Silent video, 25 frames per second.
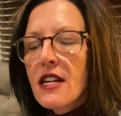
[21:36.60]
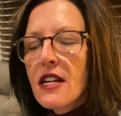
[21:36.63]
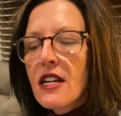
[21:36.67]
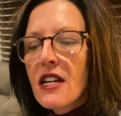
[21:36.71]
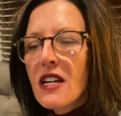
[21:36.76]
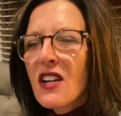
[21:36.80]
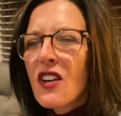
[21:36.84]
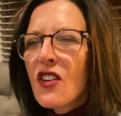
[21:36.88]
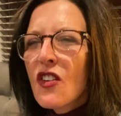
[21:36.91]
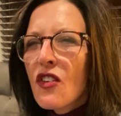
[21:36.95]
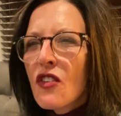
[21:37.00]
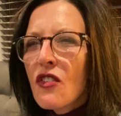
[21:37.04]

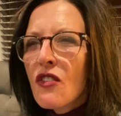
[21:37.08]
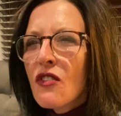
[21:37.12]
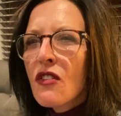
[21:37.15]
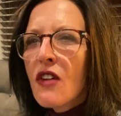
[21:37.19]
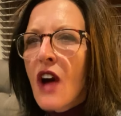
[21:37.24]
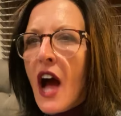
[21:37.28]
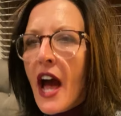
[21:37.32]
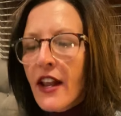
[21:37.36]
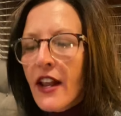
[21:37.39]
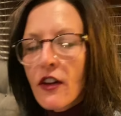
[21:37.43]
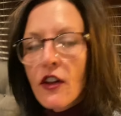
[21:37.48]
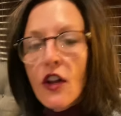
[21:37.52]
oh,
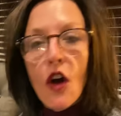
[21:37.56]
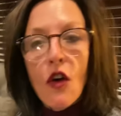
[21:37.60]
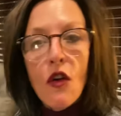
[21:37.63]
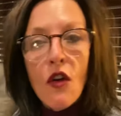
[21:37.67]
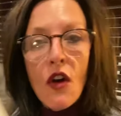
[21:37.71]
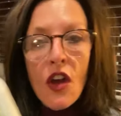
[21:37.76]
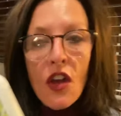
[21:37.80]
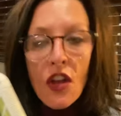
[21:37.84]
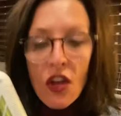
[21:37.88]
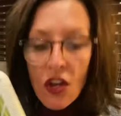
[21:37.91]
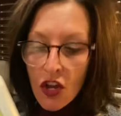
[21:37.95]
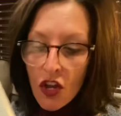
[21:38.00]
I don't
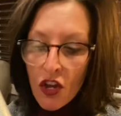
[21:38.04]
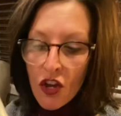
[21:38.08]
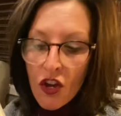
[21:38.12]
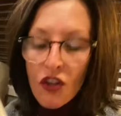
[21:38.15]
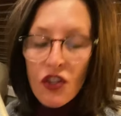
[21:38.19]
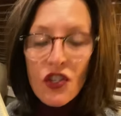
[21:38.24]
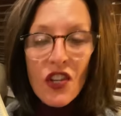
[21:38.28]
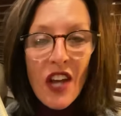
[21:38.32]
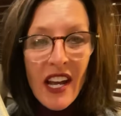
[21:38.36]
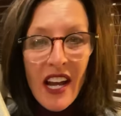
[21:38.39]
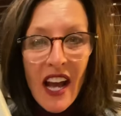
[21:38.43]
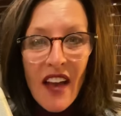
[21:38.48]
know.
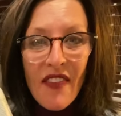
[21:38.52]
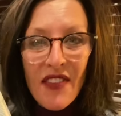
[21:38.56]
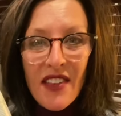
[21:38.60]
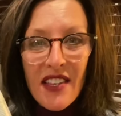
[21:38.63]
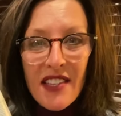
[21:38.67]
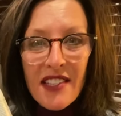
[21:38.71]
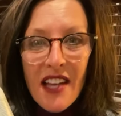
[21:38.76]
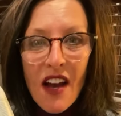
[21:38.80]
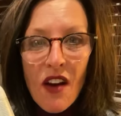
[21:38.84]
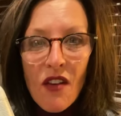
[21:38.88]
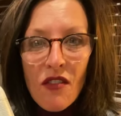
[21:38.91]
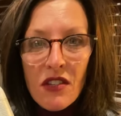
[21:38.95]
So I got
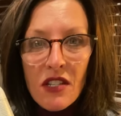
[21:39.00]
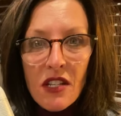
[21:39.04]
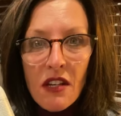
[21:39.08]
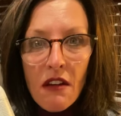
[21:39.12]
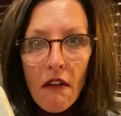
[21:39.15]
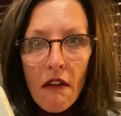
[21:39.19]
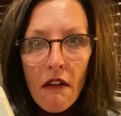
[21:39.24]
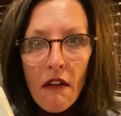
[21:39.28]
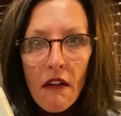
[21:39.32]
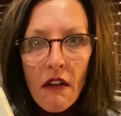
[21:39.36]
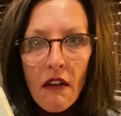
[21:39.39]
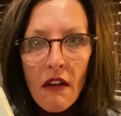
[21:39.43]
this out,
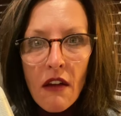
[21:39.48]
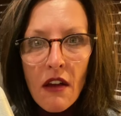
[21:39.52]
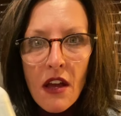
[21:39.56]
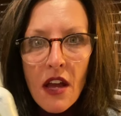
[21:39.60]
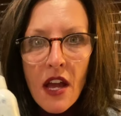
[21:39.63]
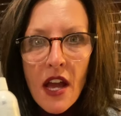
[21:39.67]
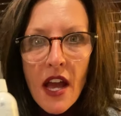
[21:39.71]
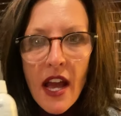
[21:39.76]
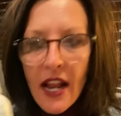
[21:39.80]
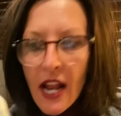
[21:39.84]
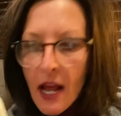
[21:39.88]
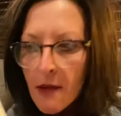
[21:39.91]

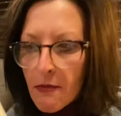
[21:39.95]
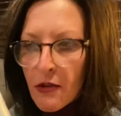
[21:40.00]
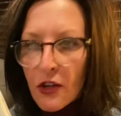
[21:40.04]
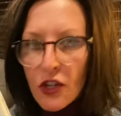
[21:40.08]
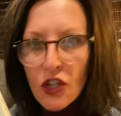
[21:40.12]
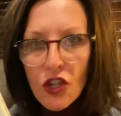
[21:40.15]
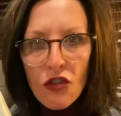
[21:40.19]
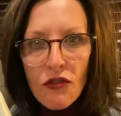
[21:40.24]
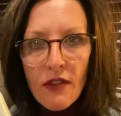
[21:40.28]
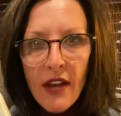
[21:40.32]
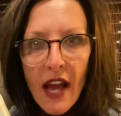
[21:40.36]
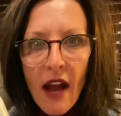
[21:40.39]
and I put
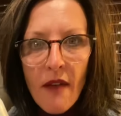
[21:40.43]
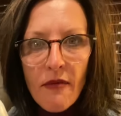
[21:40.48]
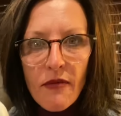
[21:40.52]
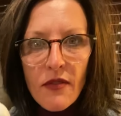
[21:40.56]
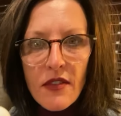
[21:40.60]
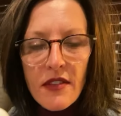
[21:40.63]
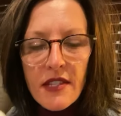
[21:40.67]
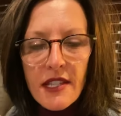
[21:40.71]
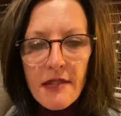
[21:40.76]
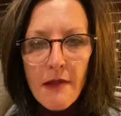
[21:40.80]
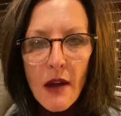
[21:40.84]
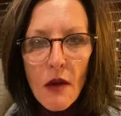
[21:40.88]
2
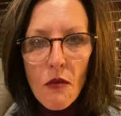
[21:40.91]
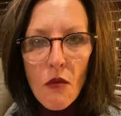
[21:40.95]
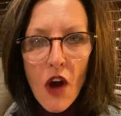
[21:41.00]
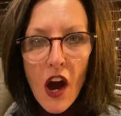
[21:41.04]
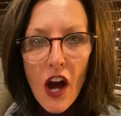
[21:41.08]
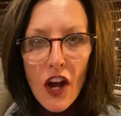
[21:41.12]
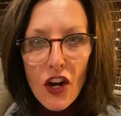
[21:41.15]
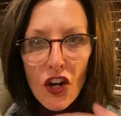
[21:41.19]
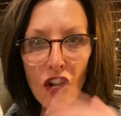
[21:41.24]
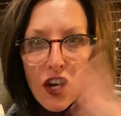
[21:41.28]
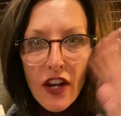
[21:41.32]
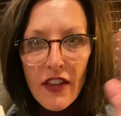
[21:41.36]
capfuls in my
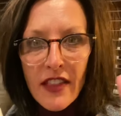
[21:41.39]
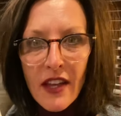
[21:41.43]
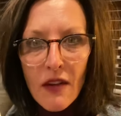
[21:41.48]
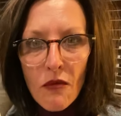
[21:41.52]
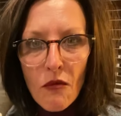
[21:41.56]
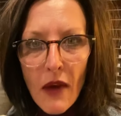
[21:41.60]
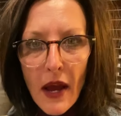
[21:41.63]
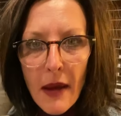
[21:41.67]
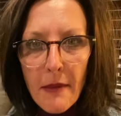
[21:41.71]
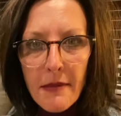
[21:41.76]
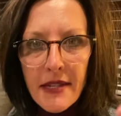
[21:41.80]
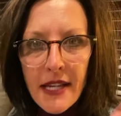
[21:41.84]
water and then
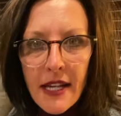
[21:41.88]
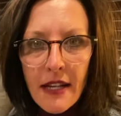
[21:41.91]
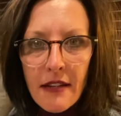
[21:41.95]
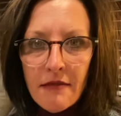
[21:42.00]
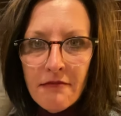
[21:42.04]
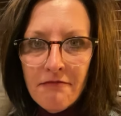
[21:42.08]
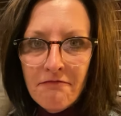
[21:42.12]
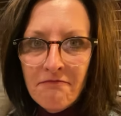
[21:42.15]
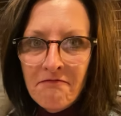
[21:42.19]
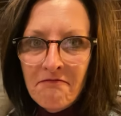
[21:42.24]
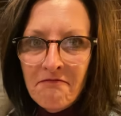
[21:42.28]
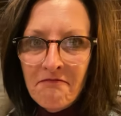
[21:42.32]
wiped it.
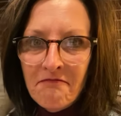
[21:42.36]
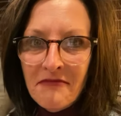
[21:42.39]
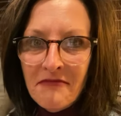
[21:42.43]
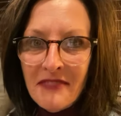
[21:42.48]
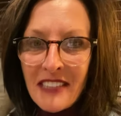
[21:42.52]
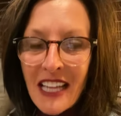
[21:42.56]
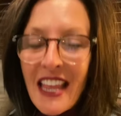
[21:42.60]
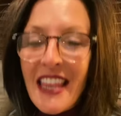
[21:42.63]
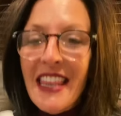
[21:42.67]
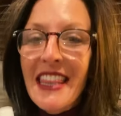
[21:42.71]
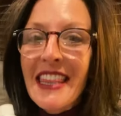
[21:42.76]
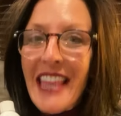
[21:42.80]

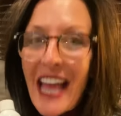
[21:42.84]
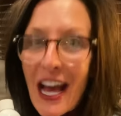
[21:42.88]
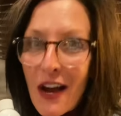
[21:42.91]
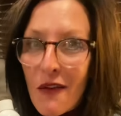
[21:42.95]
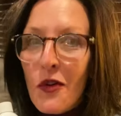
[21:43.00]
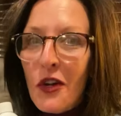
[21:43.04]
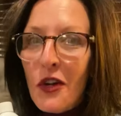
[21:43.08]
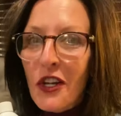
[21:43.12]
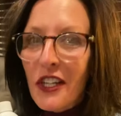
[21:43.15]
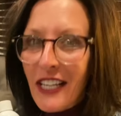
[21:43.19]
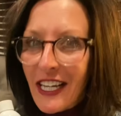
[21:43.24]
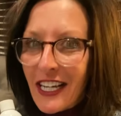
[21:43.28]
That
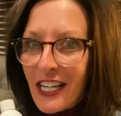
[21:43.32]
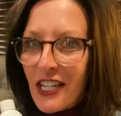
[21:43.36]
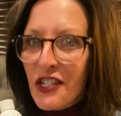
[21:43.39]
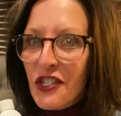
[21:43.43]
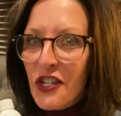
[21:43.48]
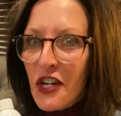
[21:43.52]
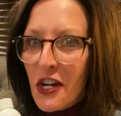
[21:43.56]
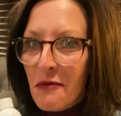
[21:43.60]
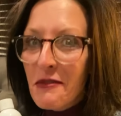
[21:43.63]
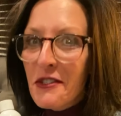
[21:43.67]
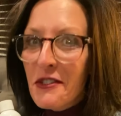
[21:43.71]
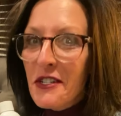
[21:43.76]
worked like a
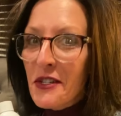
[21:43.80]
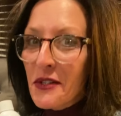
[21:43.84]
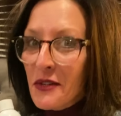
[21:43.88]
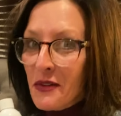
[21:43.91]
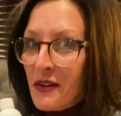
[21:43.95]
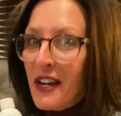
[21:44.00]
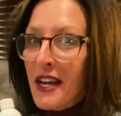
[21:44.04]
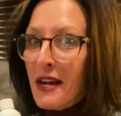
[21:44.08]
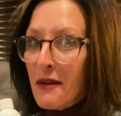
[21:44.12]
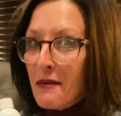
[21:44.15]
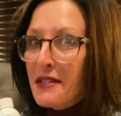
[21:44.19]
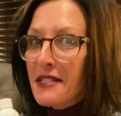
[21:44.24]
charm too.
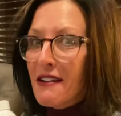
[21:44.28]
It was